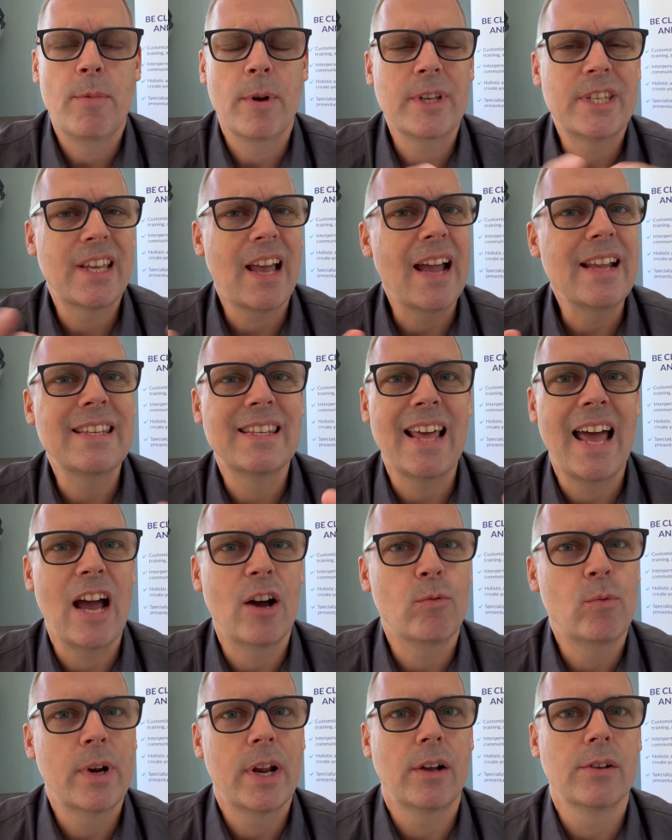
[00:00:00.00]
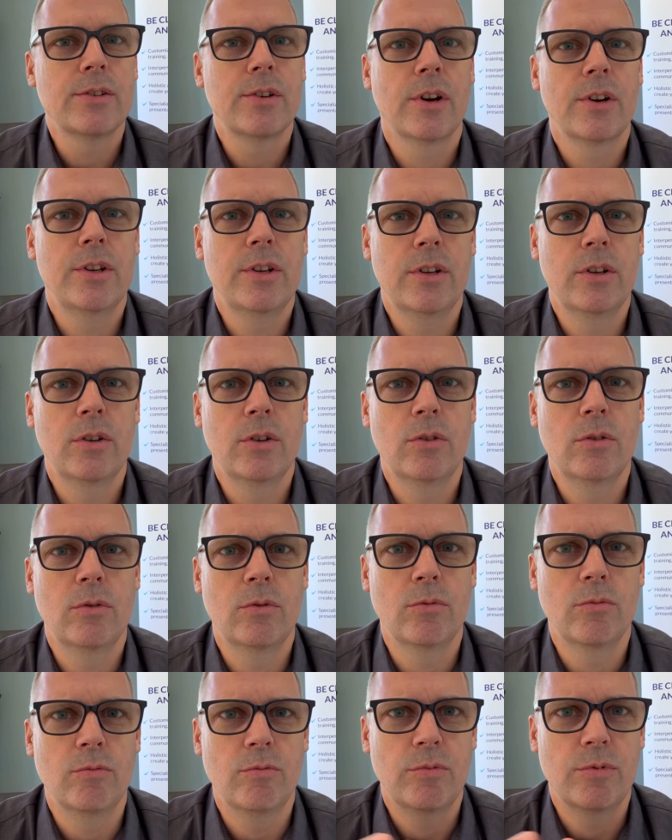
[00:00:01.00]
besides that what else are
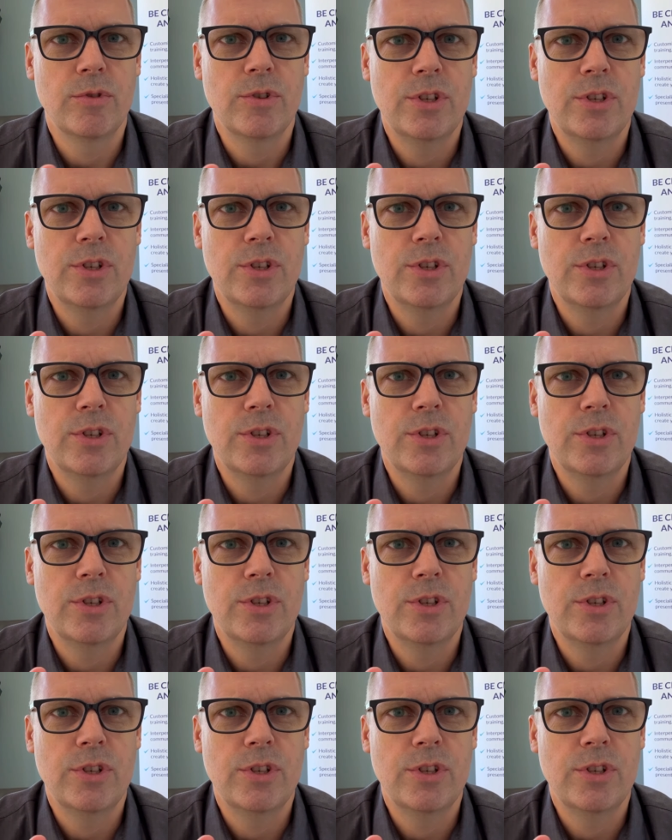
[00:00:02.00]
you